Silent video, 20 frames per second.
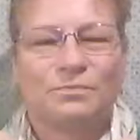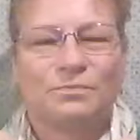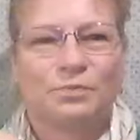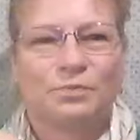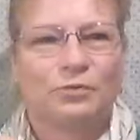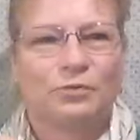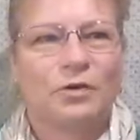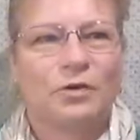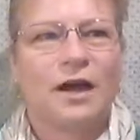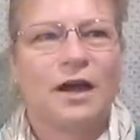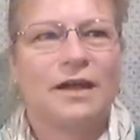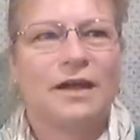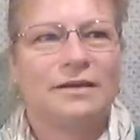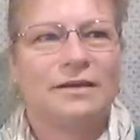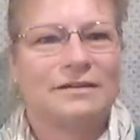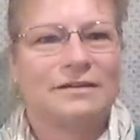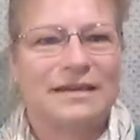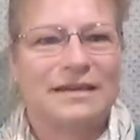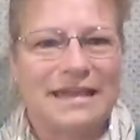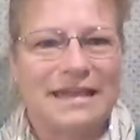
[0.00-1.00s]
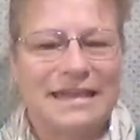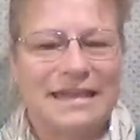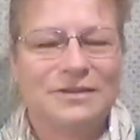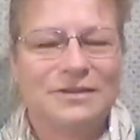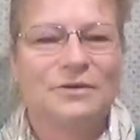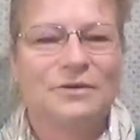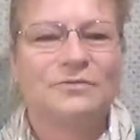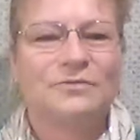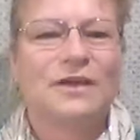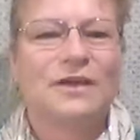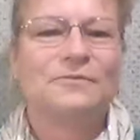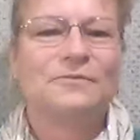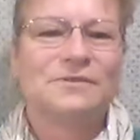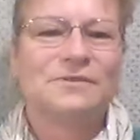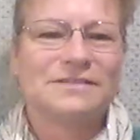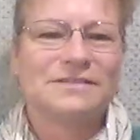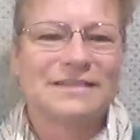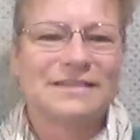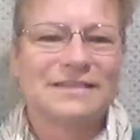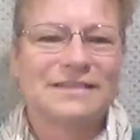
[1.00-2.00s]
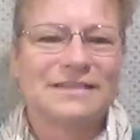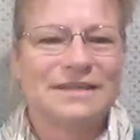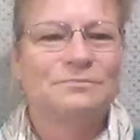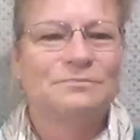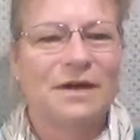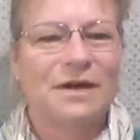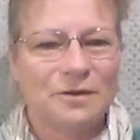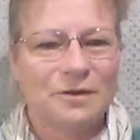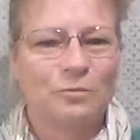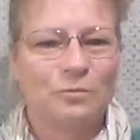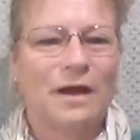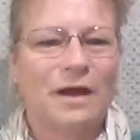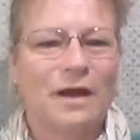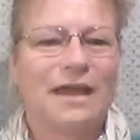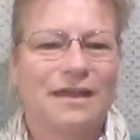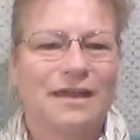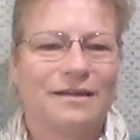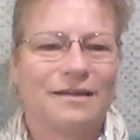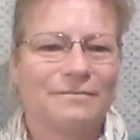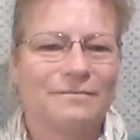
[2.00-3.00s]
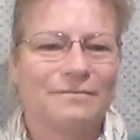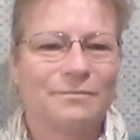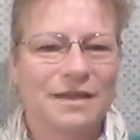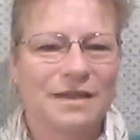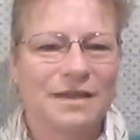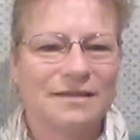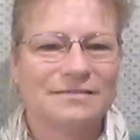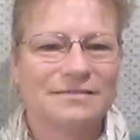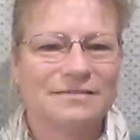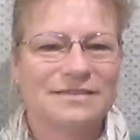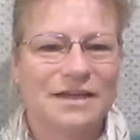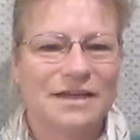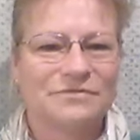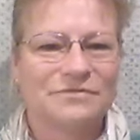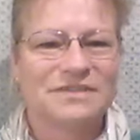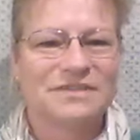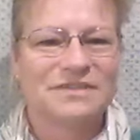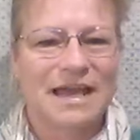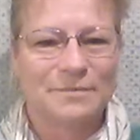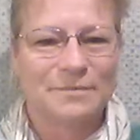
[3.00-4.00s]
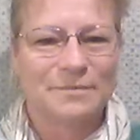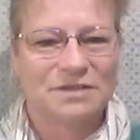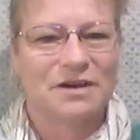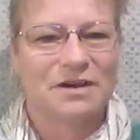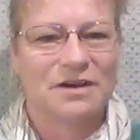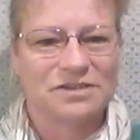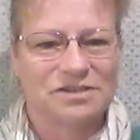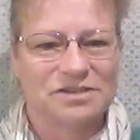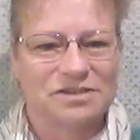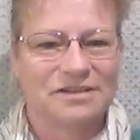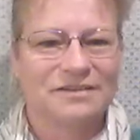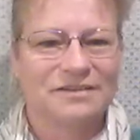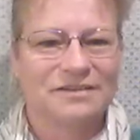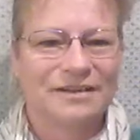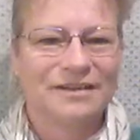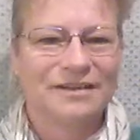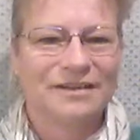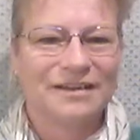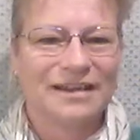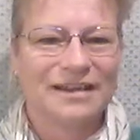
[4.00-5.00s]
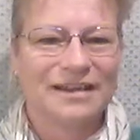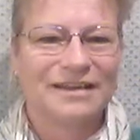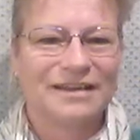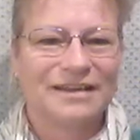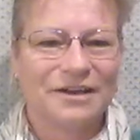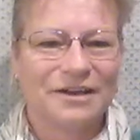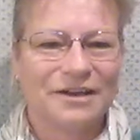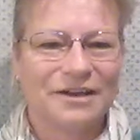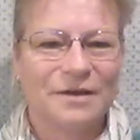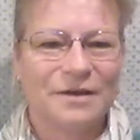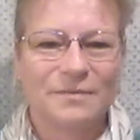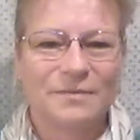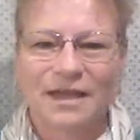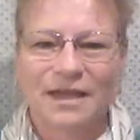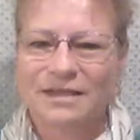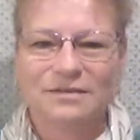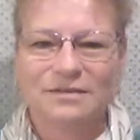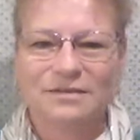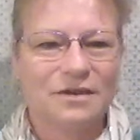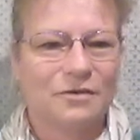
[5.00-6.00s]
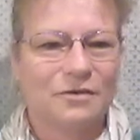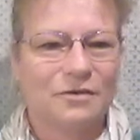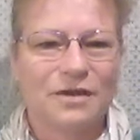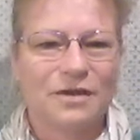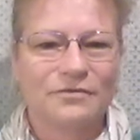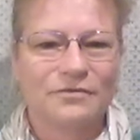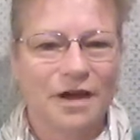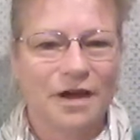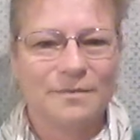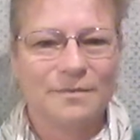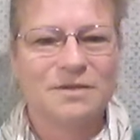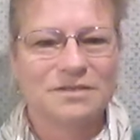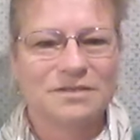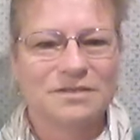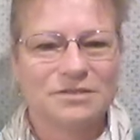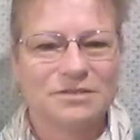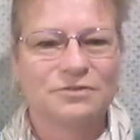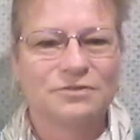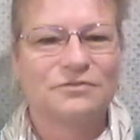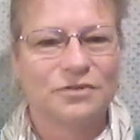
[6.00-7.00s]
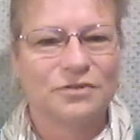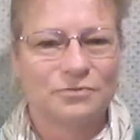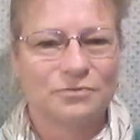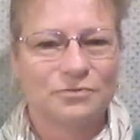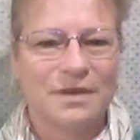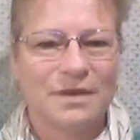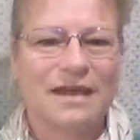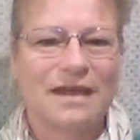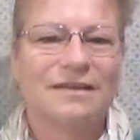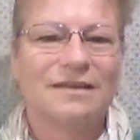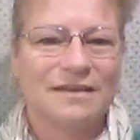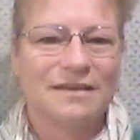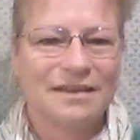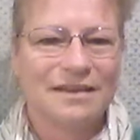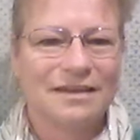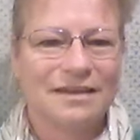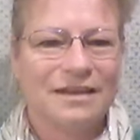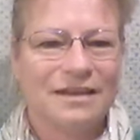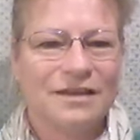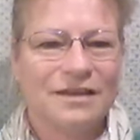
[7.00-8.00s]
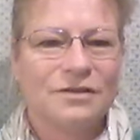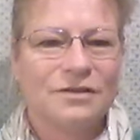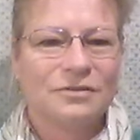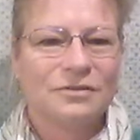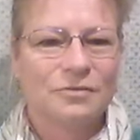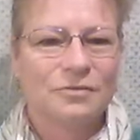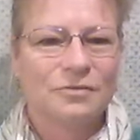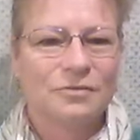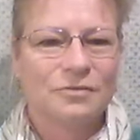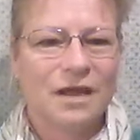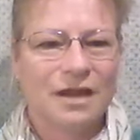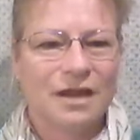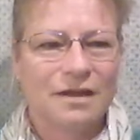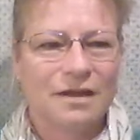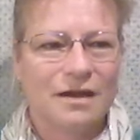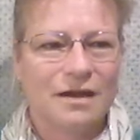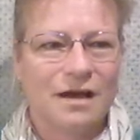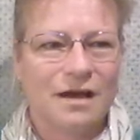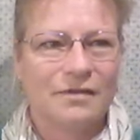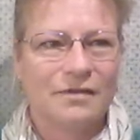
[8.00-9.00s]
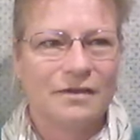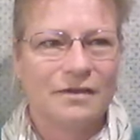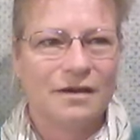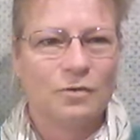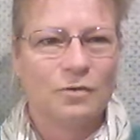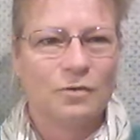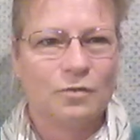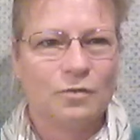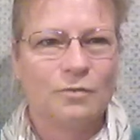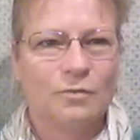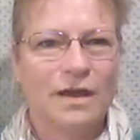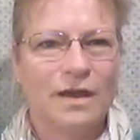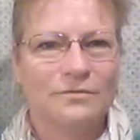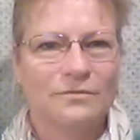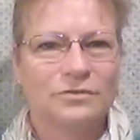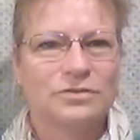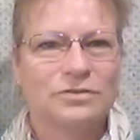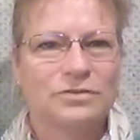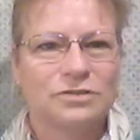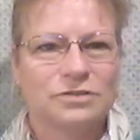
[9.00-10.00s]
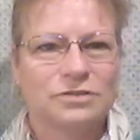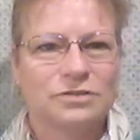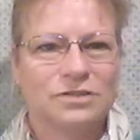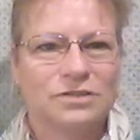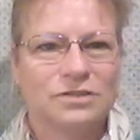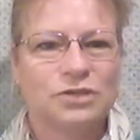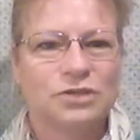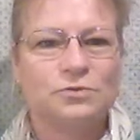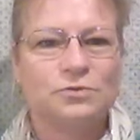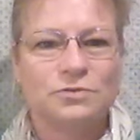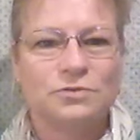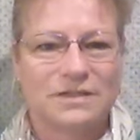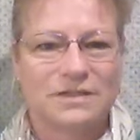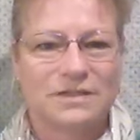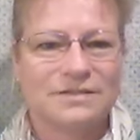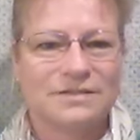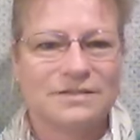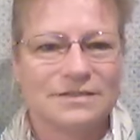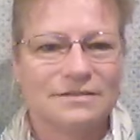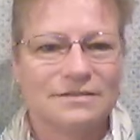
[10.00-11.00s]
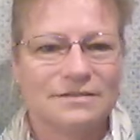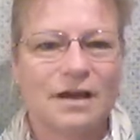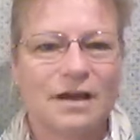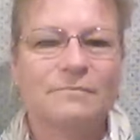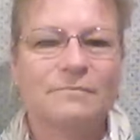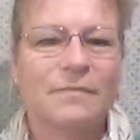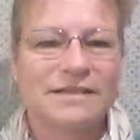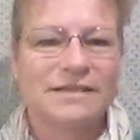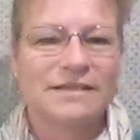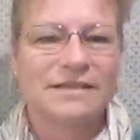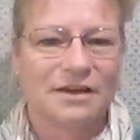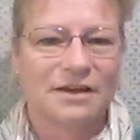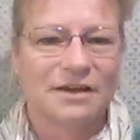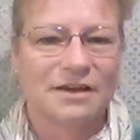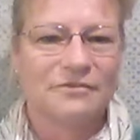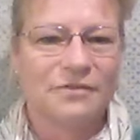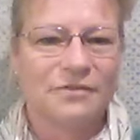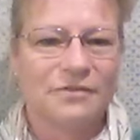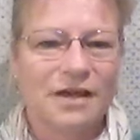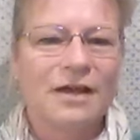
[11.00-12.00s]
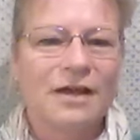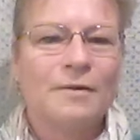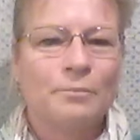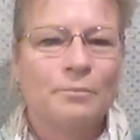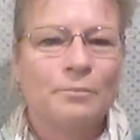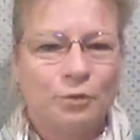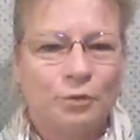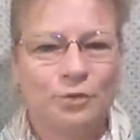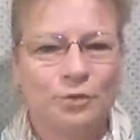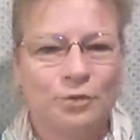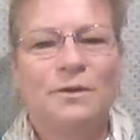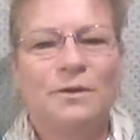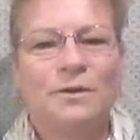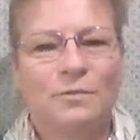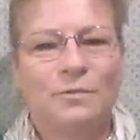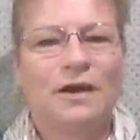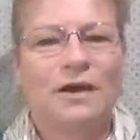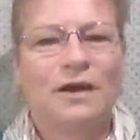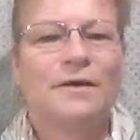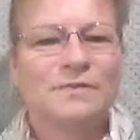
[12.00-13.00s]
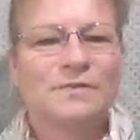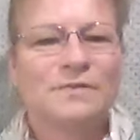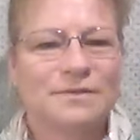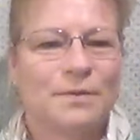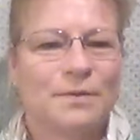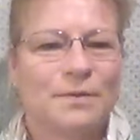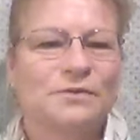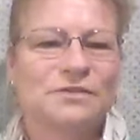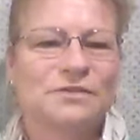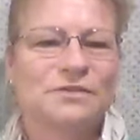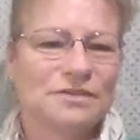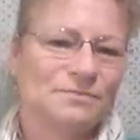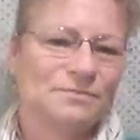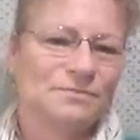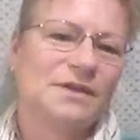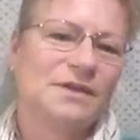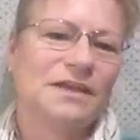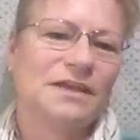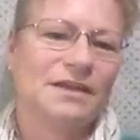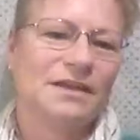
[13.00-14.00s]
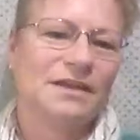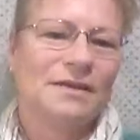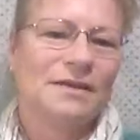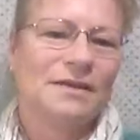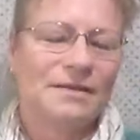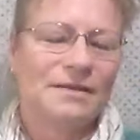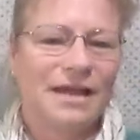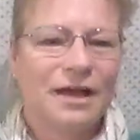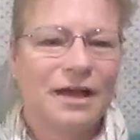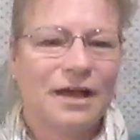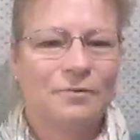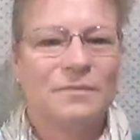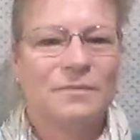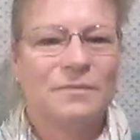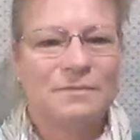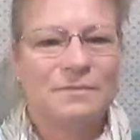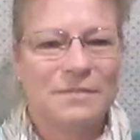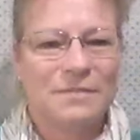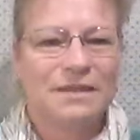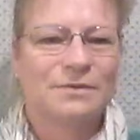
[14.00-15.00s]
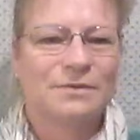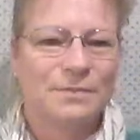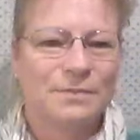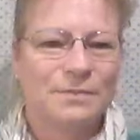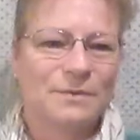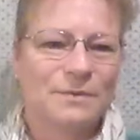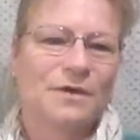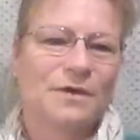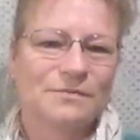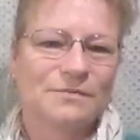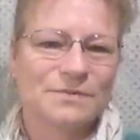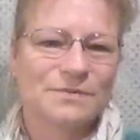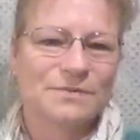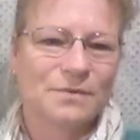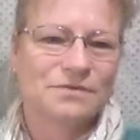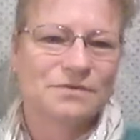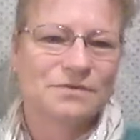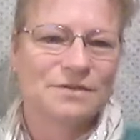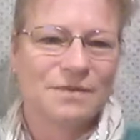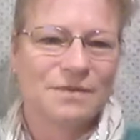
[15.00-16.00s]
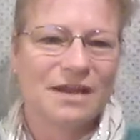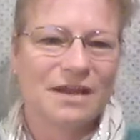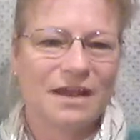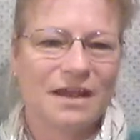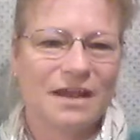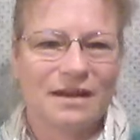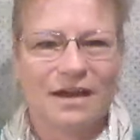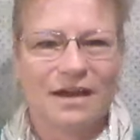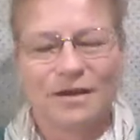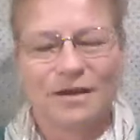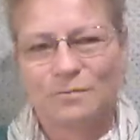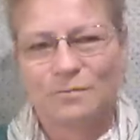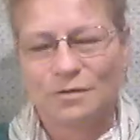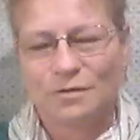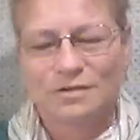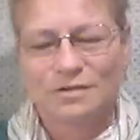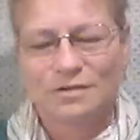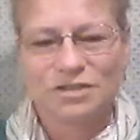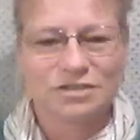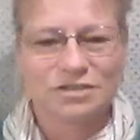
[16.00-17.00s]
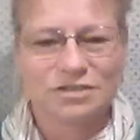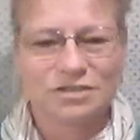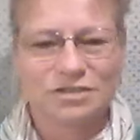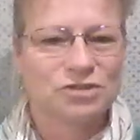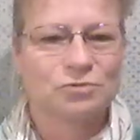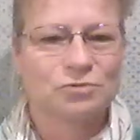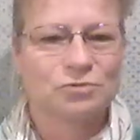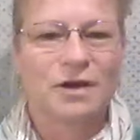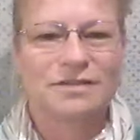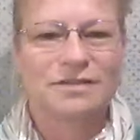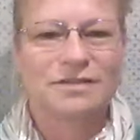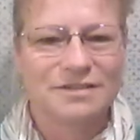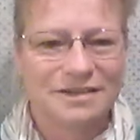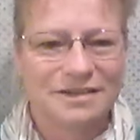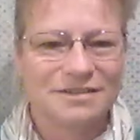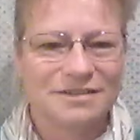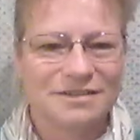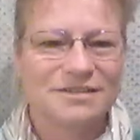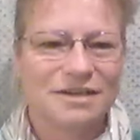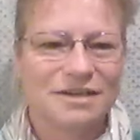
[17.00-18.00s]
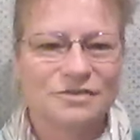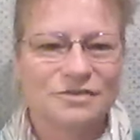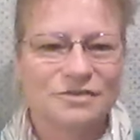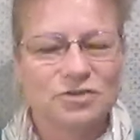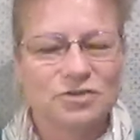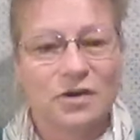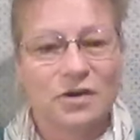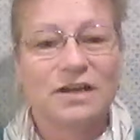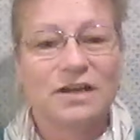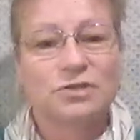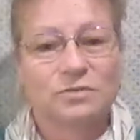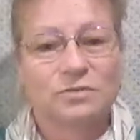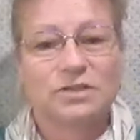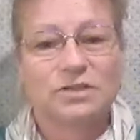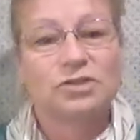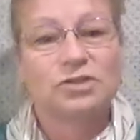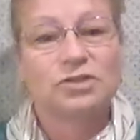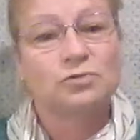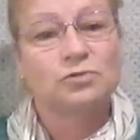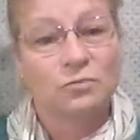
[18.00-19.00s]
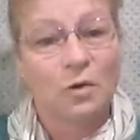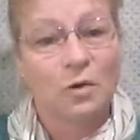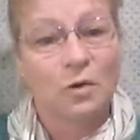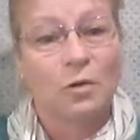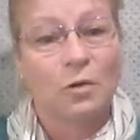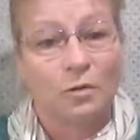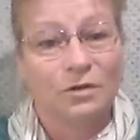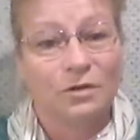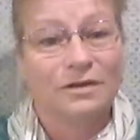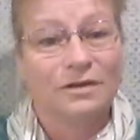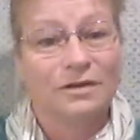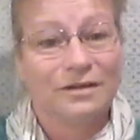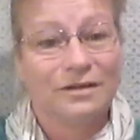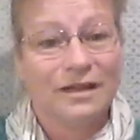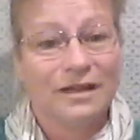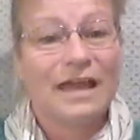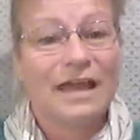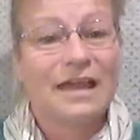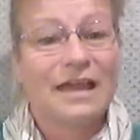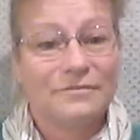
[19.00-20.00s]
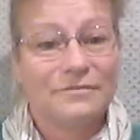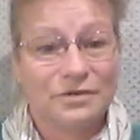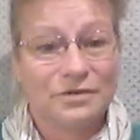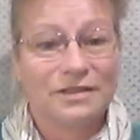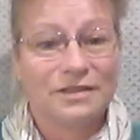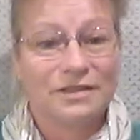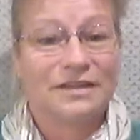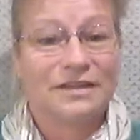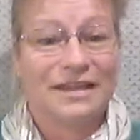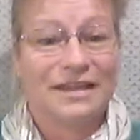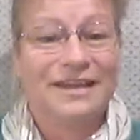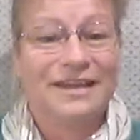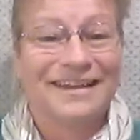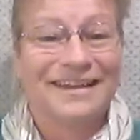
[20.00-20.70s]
pride and ego that was in my way being Ooh. self-sabotaging Ooh. in there oh. i'm like no if i'm to serve humanity the way whomever chooses not myself yes. put me where i'm supposed to be help mm. me meet the people i'm supposed to meet and i will just trust instead of trying to control trust everything